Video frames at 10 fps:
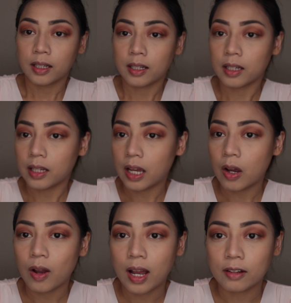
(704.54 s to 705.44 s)

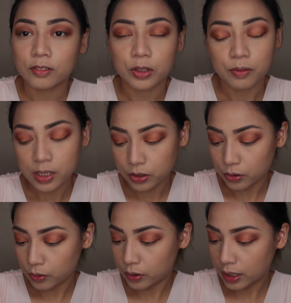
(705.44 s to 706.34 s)
Now after we
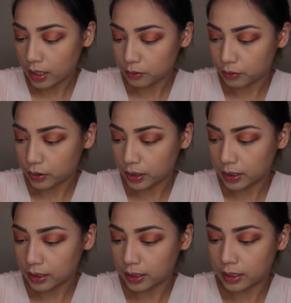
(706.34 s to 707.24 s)
do that, we're
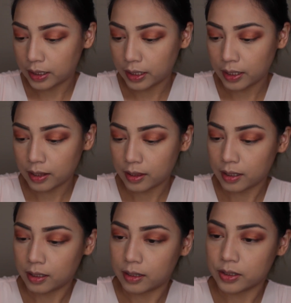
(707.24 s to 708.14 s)
gonna get
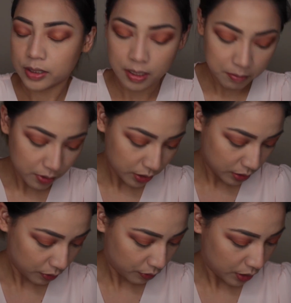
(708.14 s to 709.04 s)
the same brush
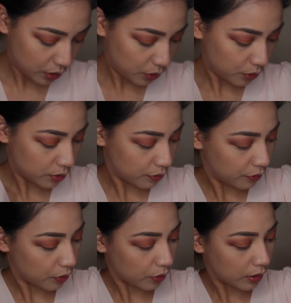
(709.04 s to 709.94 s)
that we used
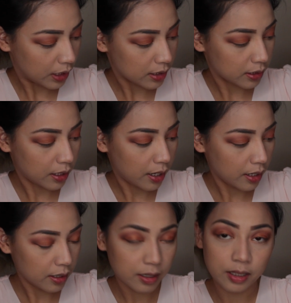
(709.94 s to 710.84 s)
for this
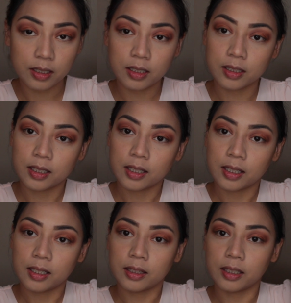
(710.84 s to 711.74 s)
guy here,
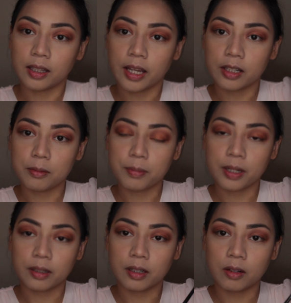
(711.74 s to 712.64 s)
the lighter
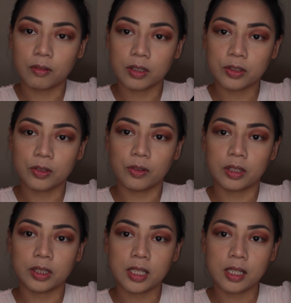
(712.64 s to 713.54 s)
pink brown, 1, 2,
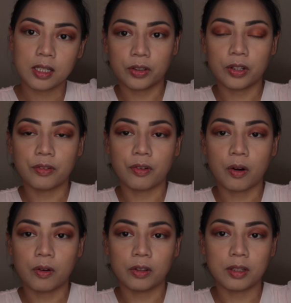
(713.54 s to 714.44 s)
3, third
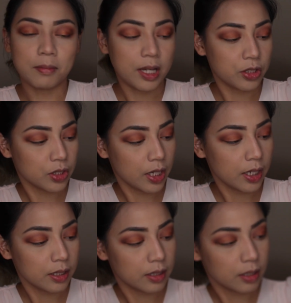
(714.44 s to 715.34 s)
row on the matte
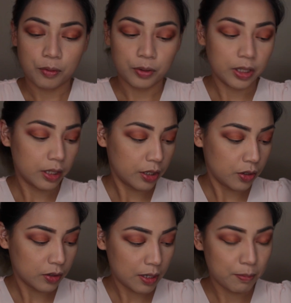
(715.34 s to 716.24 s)
shade. We're gonna
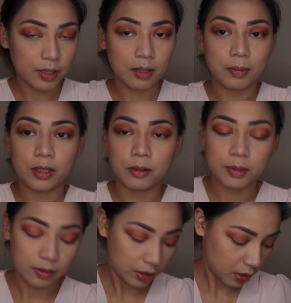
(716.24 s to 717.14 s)
use that, pick up a little
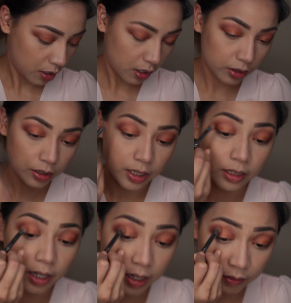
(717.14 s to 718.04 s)
bit of the color
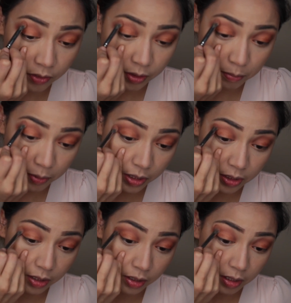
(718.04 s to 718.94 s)
and kind of just
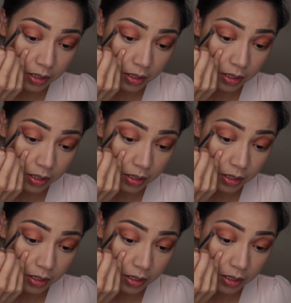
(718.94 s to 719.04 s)
brush it